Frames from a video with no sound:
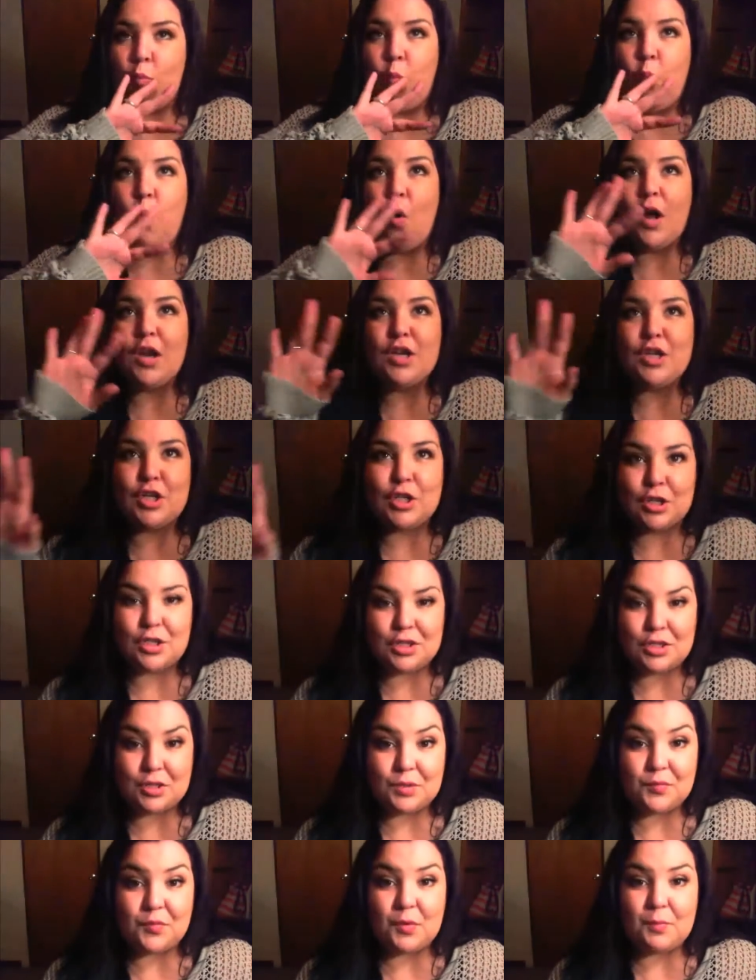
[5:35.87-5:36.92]

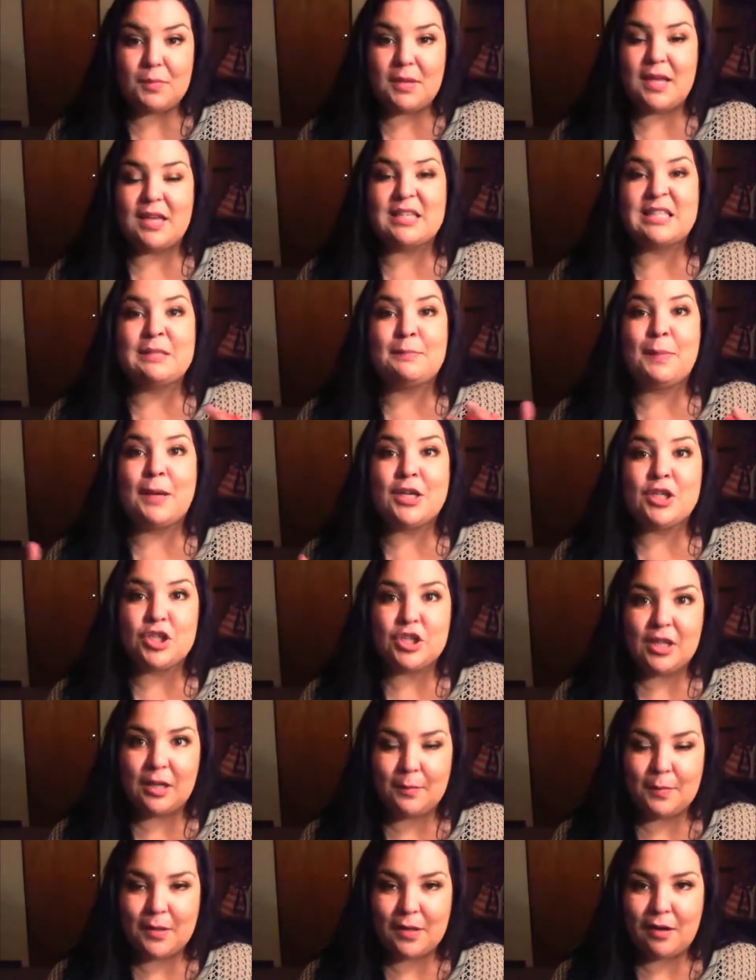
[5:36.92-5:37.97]
wonders for me,
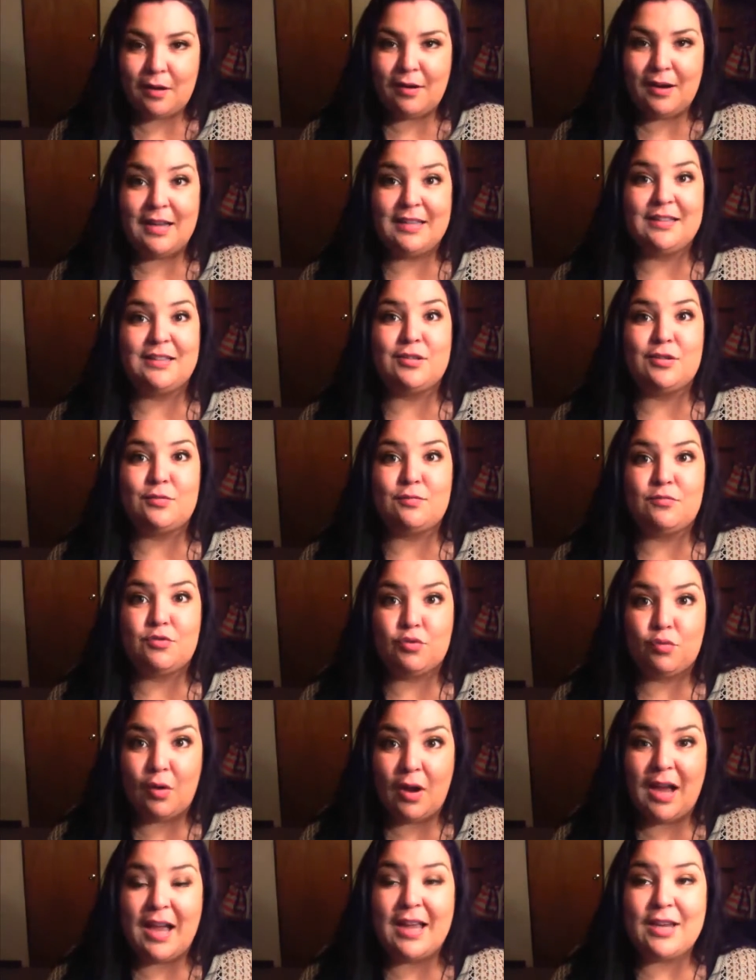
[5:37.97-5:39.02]
especially up here in the
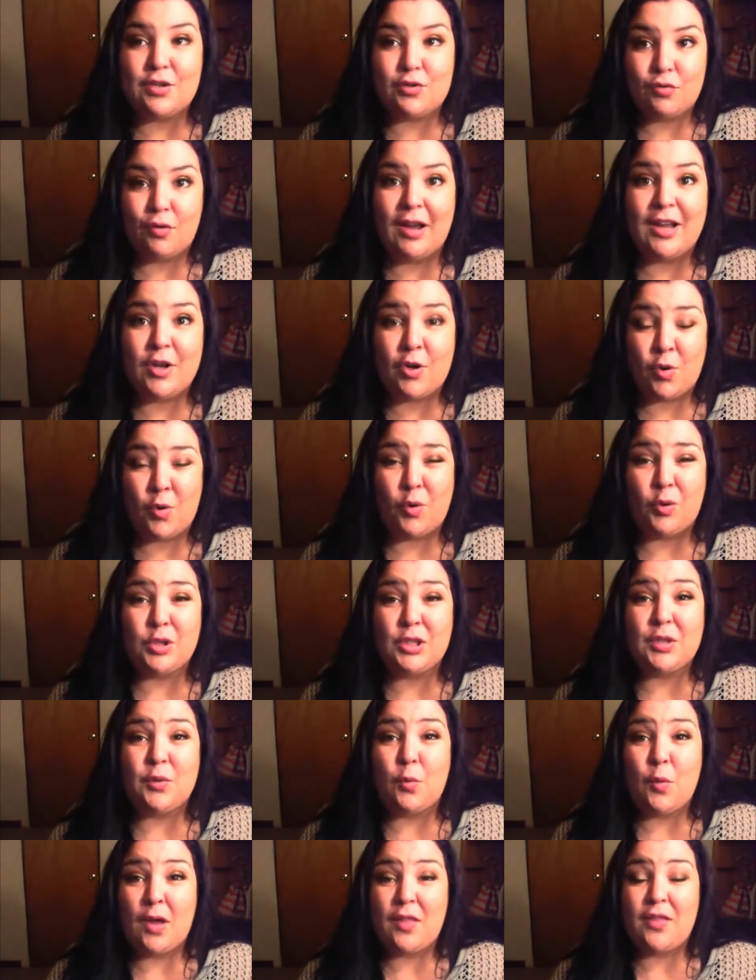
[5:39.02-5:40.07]
dry, dry,
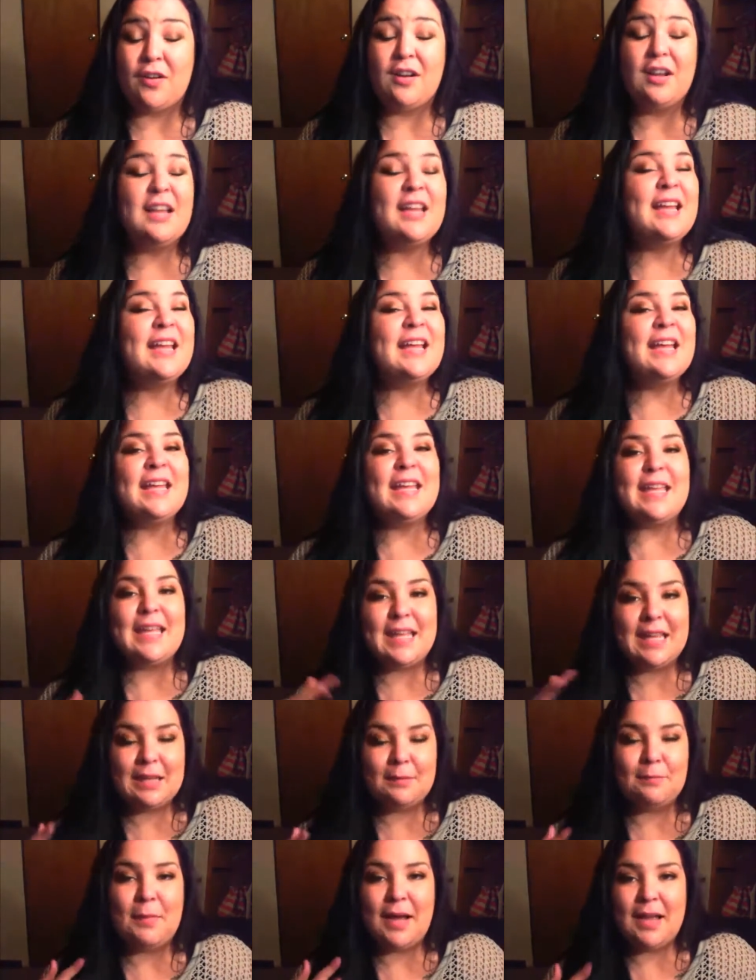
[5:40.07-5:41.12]
cold weather.
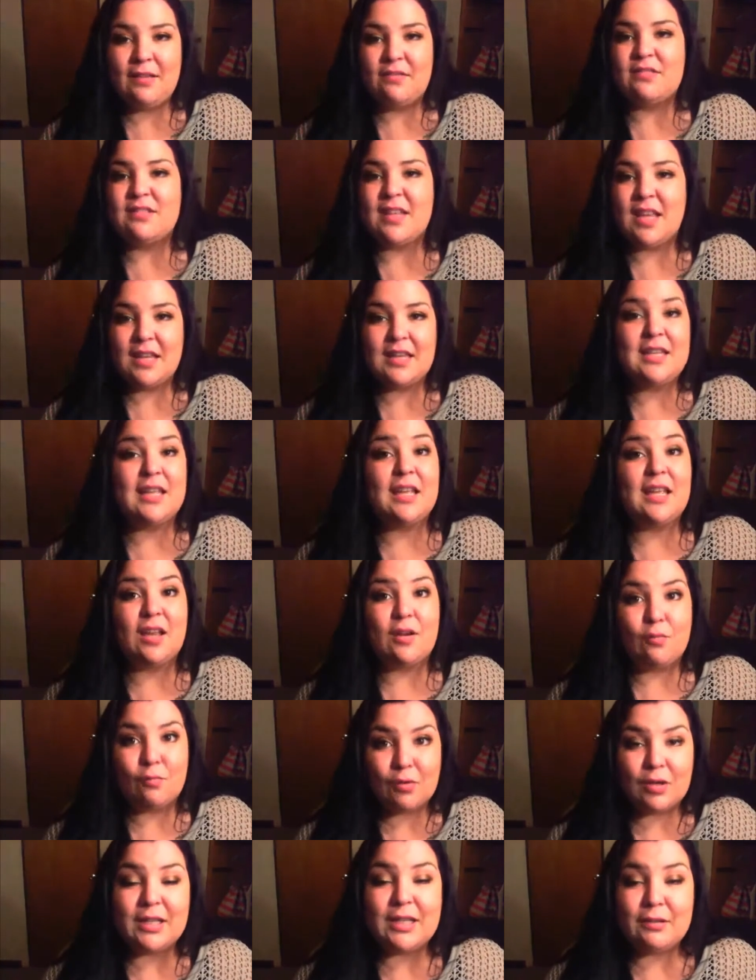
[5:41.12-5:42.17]
It, my skin can get
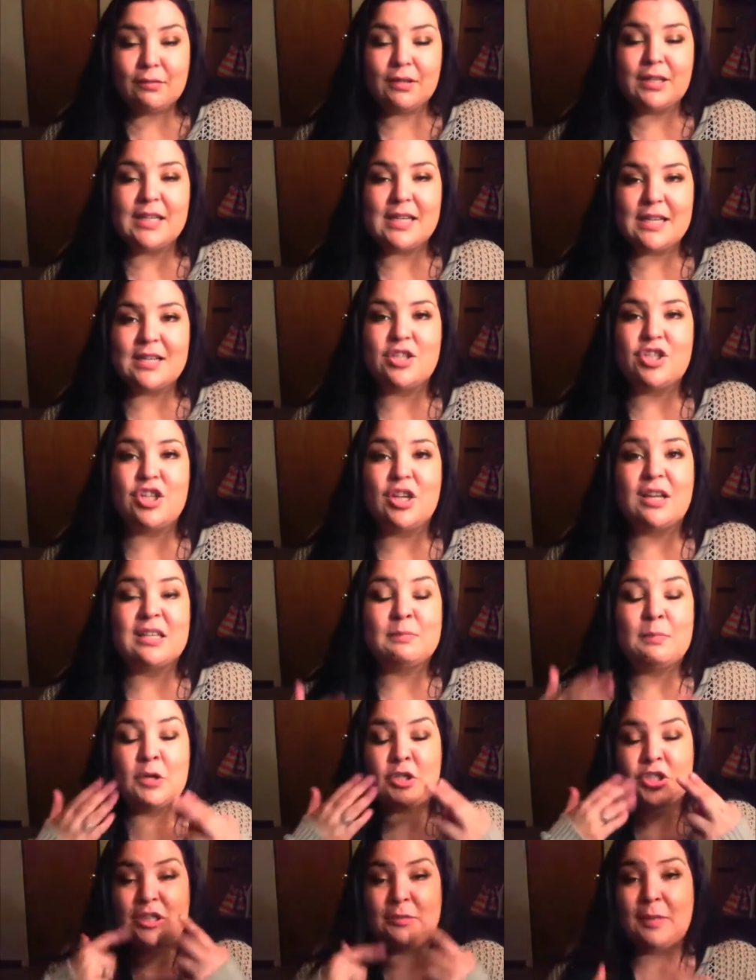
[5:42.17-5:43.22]
really, really itchy,
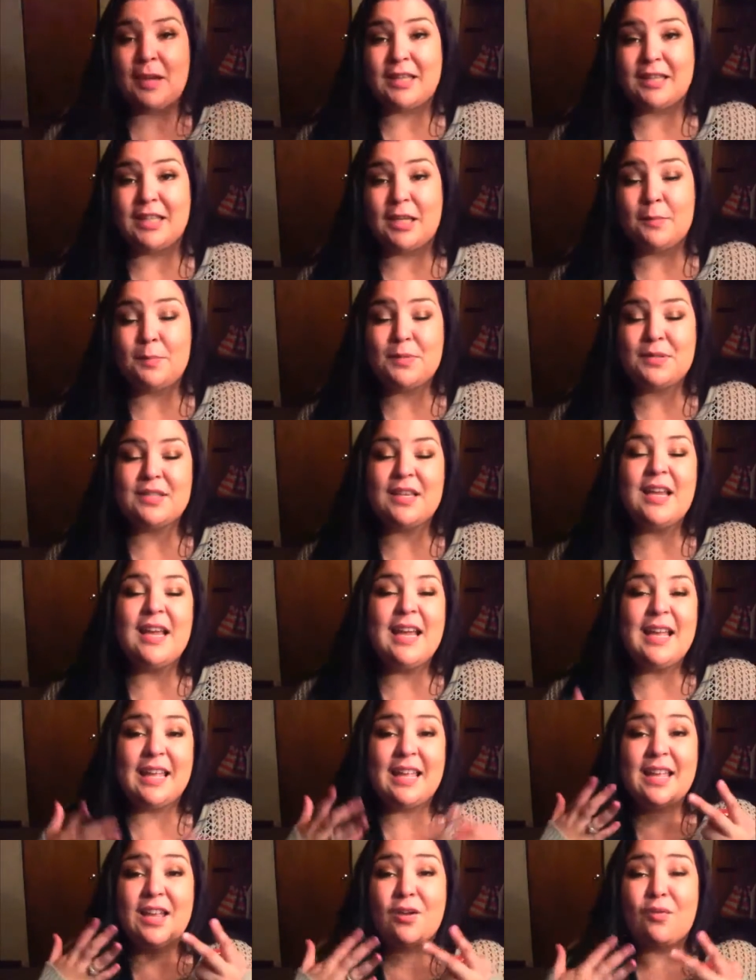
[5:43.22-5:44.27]
especially my lips
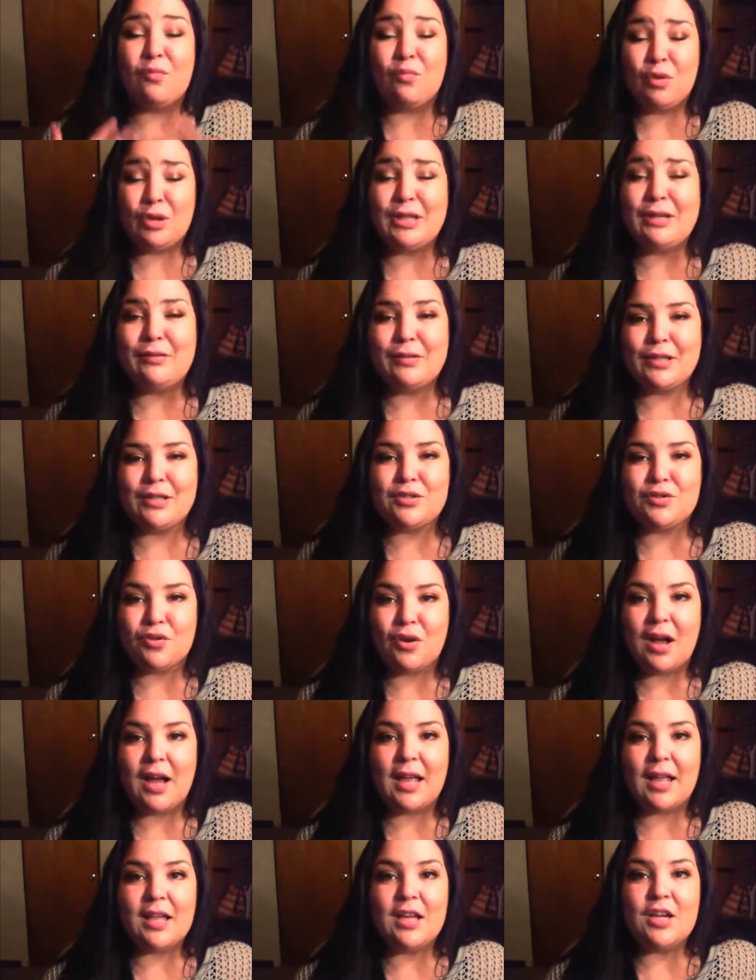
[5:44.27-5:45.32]
can get really, really
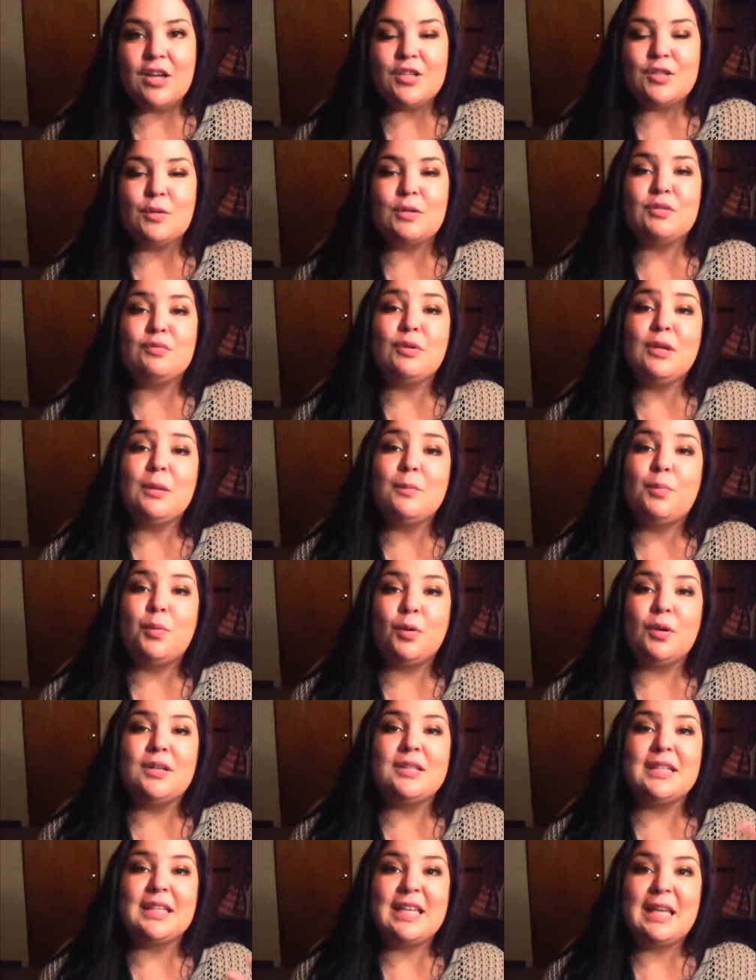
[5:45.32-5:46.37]
dry. So it's really
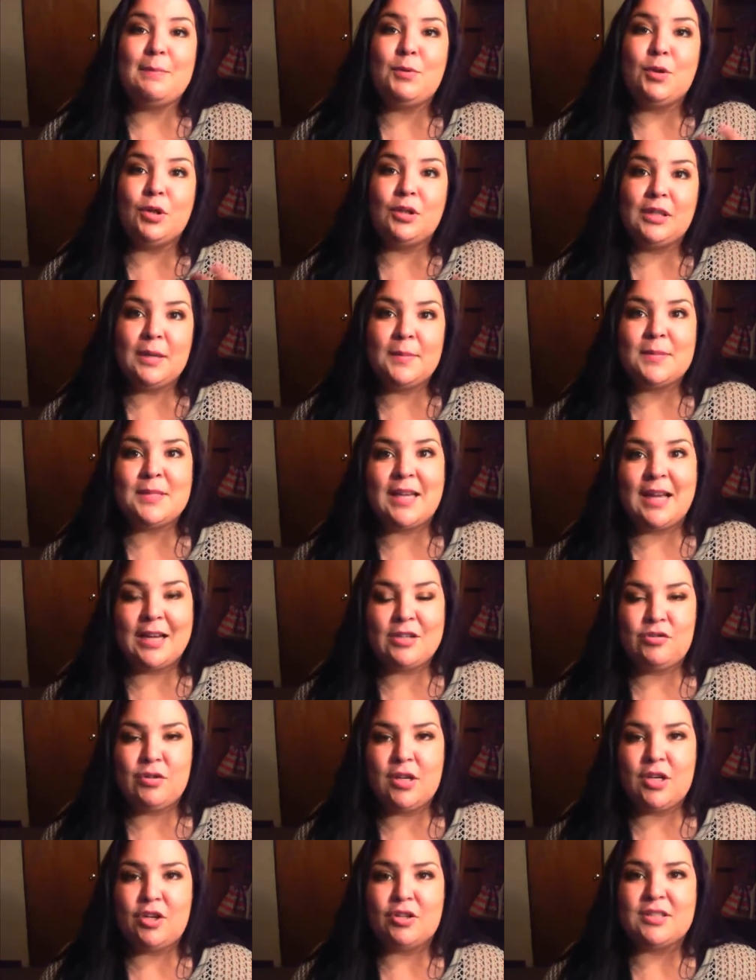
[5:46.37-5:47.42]
important to keep your lips
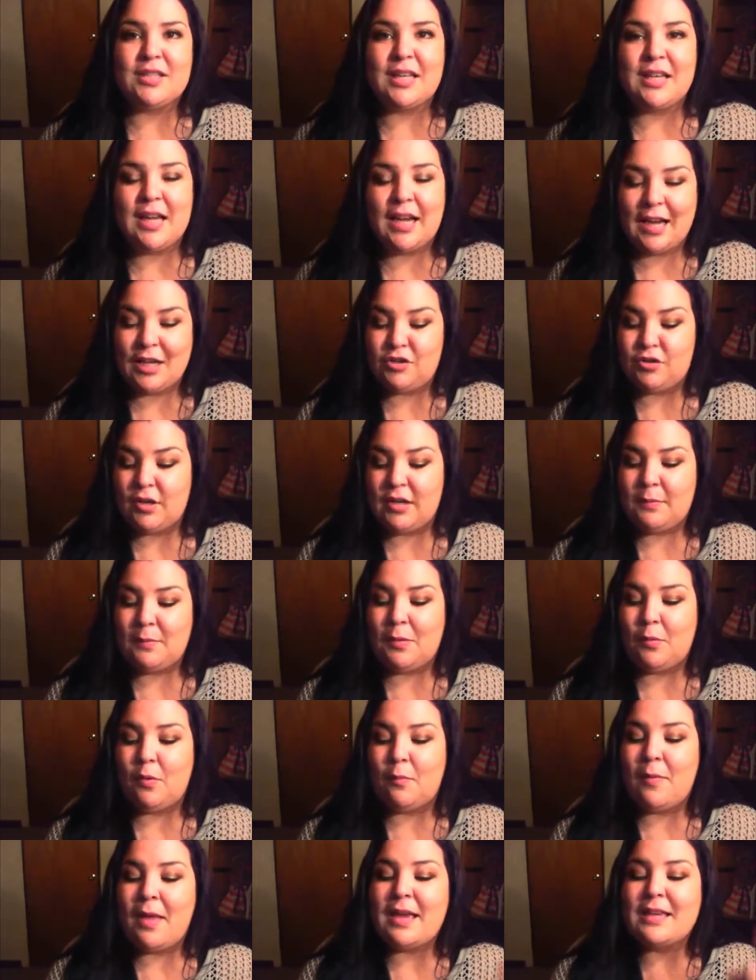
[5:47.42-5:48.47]
hydrated, your skin hydrated,
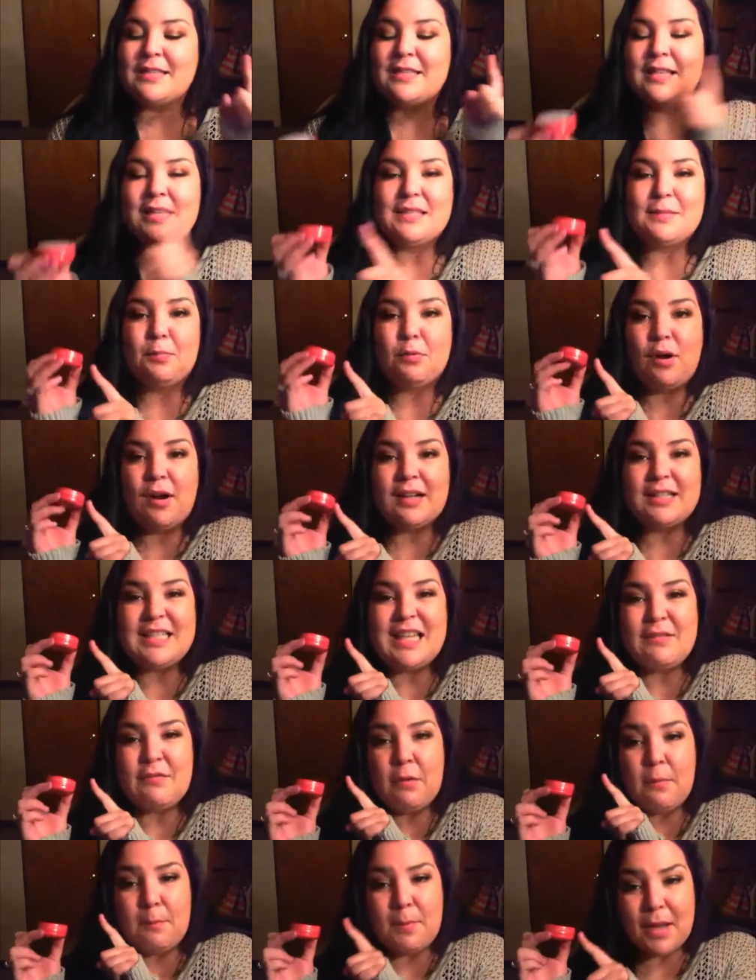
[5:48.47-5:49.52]
but what makes this product
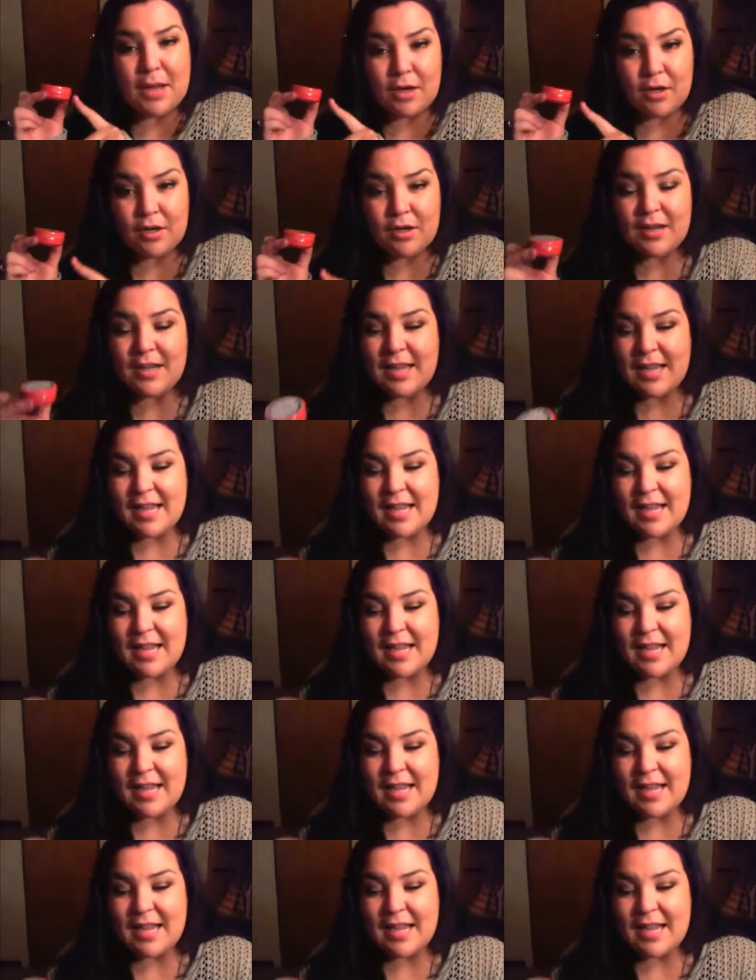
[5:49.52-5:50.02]
even better